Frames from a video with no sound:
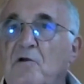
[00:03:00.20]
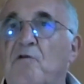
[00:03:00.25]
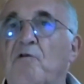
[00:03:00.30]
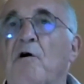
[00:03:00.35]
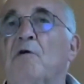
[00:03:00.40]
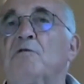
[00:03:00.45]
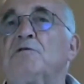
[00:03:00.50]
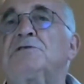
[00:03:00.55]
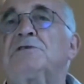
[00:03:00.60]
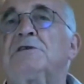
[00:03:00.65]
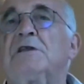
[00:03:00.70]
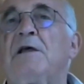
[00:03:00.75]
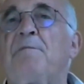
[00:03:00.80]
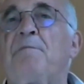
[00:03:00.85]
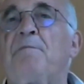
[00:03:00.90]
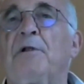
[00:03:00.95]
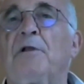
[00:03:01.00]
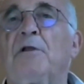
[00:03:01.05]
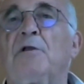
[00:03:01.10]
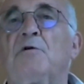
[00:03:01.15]

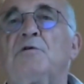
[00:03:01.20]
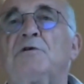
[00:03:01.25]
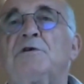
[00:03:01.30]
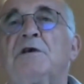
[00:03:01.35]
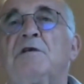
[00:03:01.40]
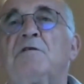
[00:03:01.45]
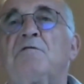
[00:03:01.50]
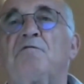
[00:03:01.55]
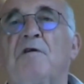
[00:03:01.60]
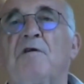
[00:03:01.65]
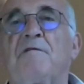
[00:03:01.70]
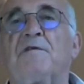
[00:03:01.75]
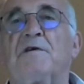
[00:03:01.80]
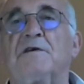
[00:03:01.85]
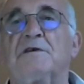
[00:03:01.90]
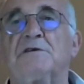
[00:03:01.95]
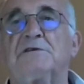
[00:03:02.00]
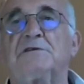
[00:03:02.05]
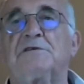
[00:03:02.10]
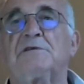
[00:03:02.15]
grossly polluted
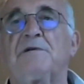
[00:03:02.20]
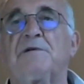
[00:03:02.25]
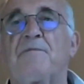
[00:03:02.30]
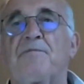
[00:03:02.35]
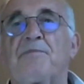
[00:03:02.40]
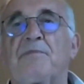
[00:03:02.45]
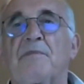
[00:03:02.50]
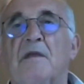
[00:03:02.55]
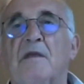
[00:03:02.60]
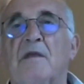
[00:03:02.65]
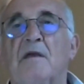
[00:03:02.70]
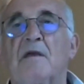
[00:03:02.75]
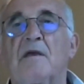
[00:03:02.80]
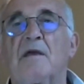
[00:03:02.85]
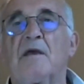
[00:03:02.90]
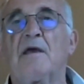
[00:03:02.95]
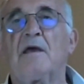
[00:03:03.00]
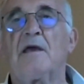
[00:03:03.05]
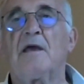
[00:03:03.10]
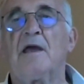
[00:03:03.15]
rivers
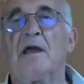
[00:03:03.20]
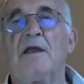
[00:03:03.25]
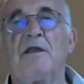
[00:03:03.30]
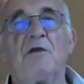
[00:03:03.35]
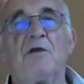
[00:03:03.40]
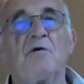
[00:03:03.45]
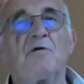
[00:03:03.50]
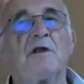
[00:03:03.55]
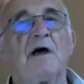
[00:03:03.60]
in the